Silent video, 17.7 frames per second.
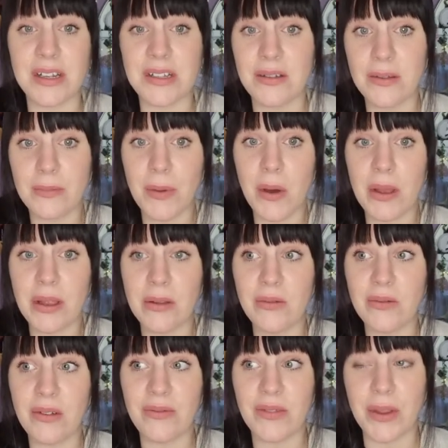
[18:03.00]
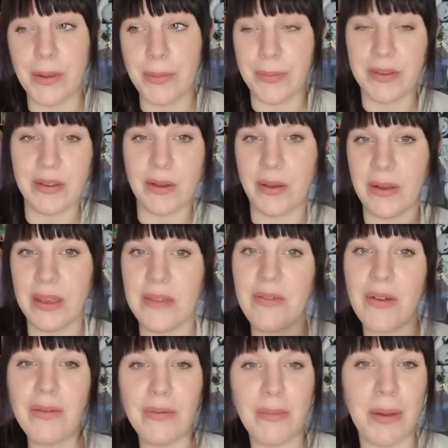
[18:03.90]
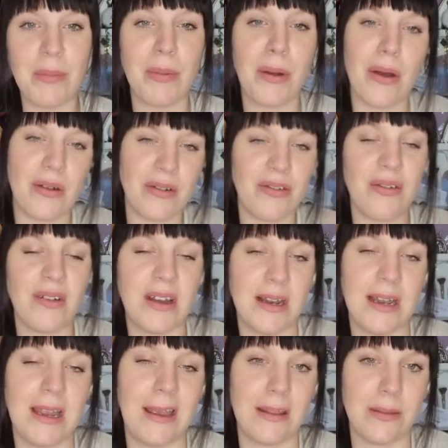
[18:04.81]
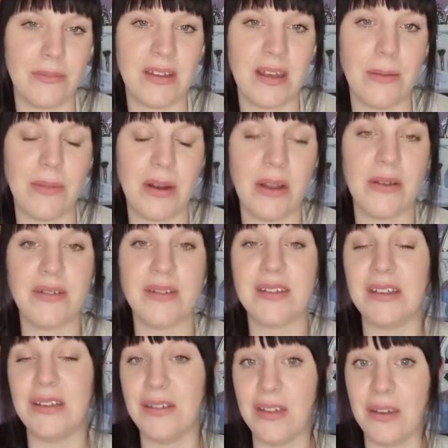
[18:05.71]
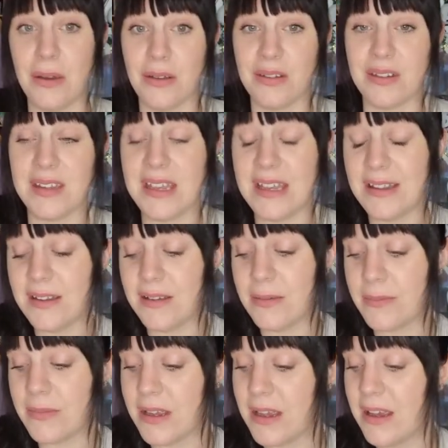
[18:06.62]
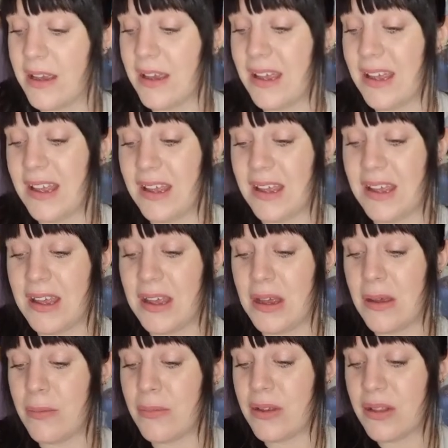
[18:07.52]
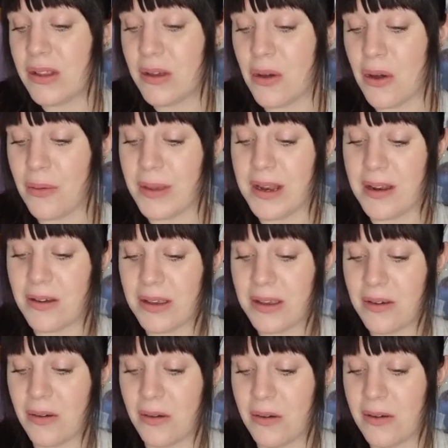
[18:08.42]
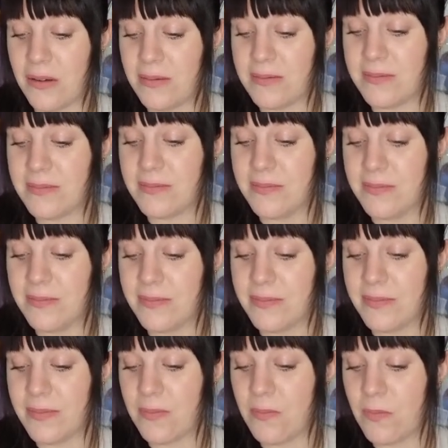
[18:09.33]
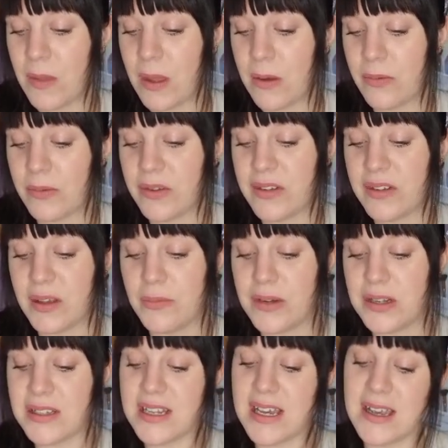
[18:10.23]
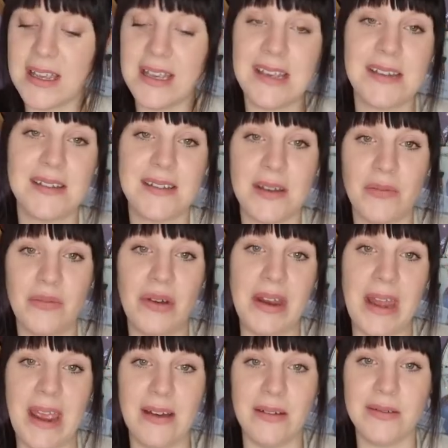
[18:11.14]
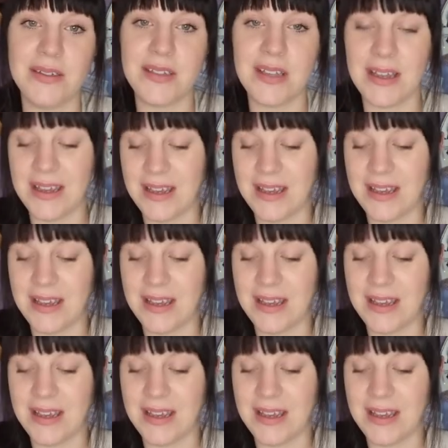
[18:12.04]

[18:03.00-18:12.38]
I took part in all of them. So if I remember, I'll try and link them down below so you can go see them. But the comment I got was someone tagging someone else